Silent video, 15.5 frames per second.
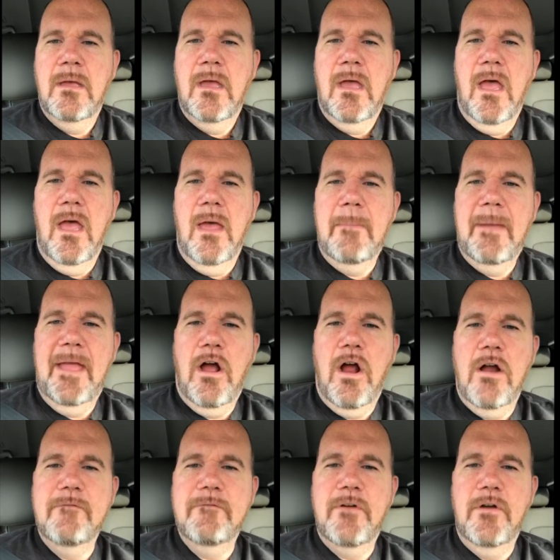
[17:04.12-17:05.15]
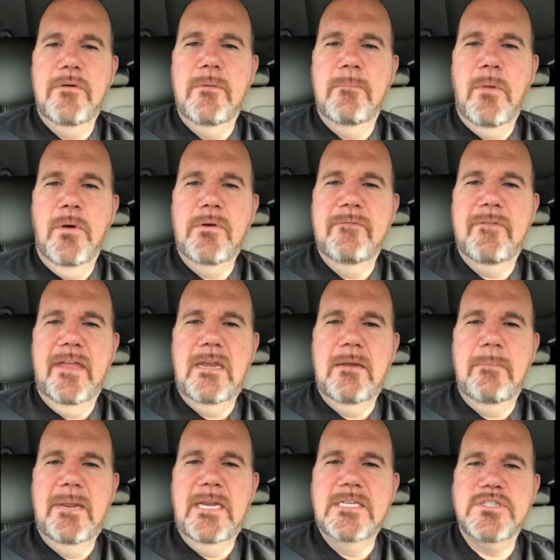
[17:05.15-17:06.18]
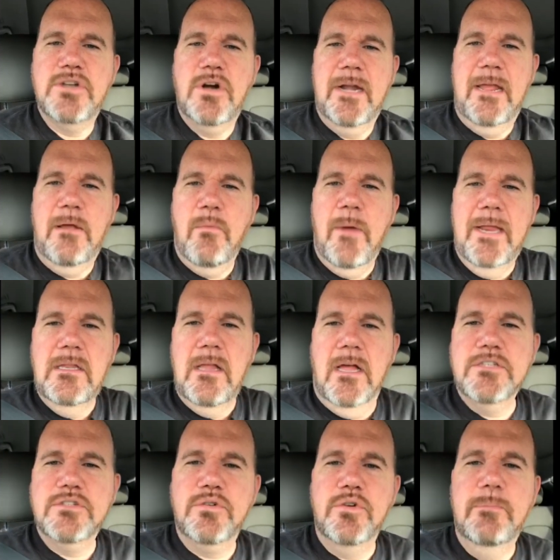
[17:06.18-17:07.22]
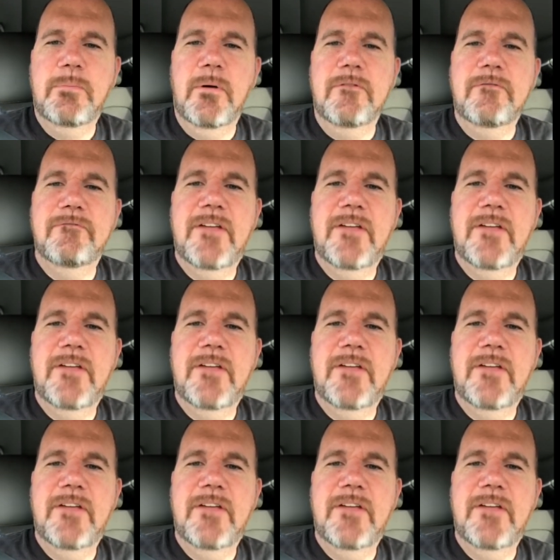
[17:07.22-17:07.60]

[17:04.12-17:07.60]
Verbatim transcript: Uh, my heart voted, motivated me to start a weight loss group on